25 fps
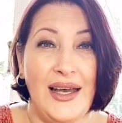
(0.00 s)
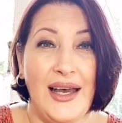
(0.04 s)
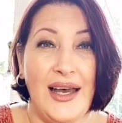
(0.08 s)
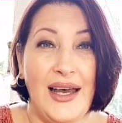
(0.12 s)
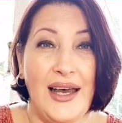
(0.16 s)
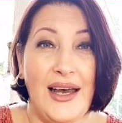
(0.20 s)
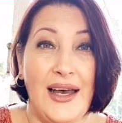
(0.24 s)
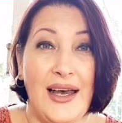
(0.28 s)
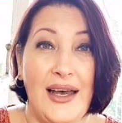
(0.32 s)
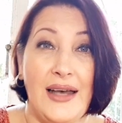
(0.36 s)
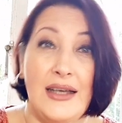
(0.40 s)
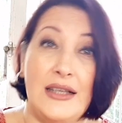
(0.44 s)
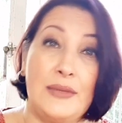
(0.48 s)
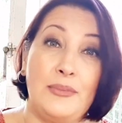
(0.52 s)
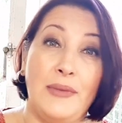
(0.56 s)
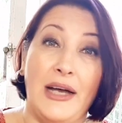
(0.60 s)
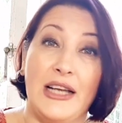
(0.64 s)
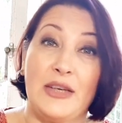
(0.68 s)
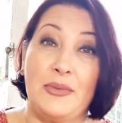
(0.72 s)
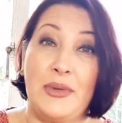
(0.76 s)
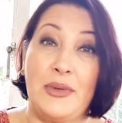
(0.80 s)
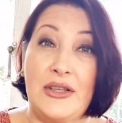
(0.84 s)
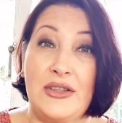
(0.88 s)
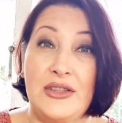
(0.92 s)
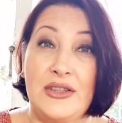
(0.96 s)
It
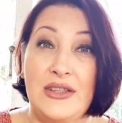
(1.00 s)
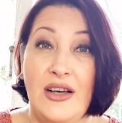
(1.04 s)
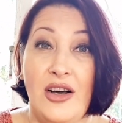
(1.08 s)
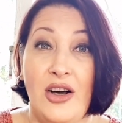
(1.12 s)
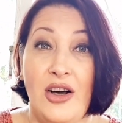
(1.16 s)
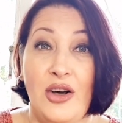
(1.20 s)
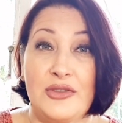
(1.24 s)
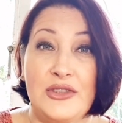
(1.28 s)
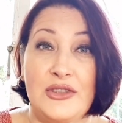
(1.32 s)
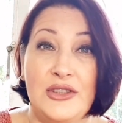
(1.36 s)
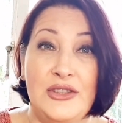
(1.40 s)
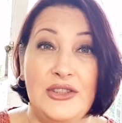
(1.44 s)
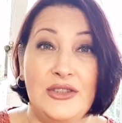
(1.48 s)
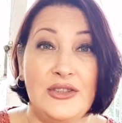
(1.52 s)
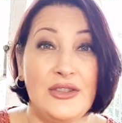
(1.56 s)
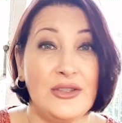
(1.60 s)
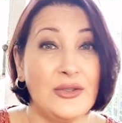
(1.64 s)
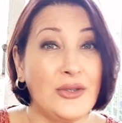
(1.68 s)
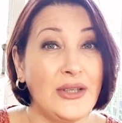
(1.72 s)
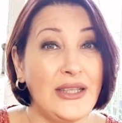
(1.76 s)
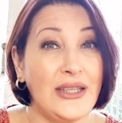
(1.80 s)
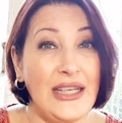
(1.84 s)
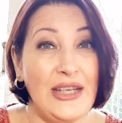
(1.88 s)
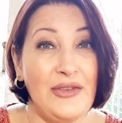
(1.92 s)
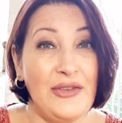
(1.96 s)
might be good afternoon or
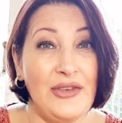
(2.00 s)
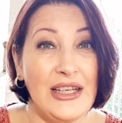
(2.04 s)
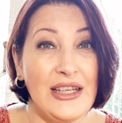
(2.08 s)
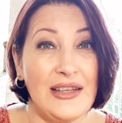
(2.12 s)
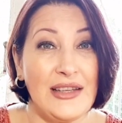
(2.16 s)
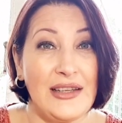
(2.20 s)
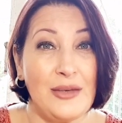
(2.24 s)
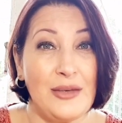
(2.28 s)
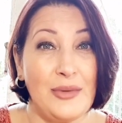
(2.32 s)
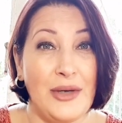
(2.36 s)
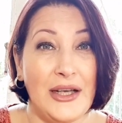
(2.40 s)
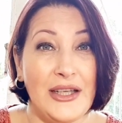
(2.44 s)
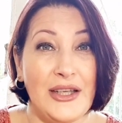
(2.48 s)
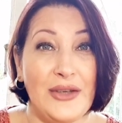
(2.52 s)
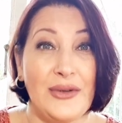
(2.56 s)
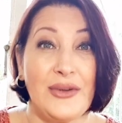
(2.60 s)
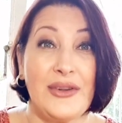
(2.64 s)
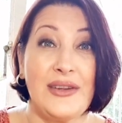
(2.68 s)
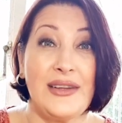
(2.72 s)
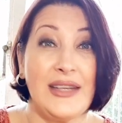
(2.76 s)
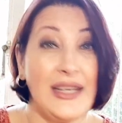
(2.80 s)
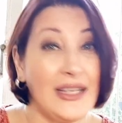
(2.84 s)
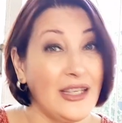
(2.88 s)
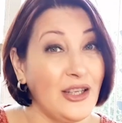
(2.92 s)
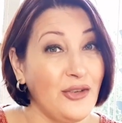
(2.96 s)
good evening there by you.
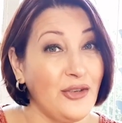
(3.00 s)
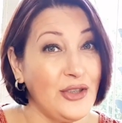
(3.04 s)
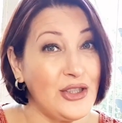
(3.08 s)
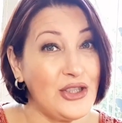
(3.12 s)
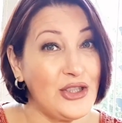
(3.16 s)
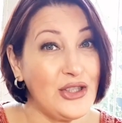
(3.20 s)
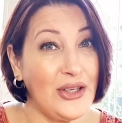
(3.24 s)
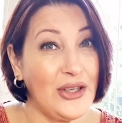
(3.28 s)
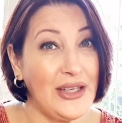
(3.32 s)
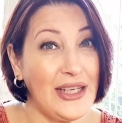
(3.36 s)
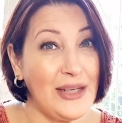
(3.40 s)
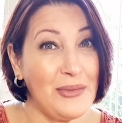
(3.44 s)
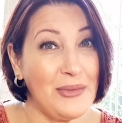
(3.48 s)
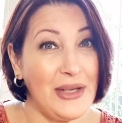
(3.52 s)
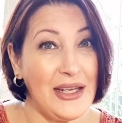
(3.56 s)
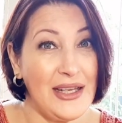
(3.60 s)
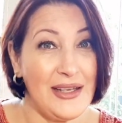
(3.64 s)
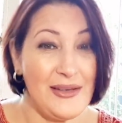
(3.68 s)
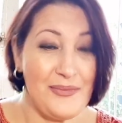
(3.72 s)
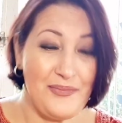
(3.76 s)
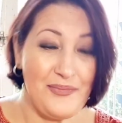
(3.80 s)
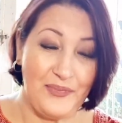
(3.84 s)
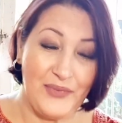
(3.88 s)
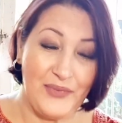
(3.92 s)
Thank you for joining me.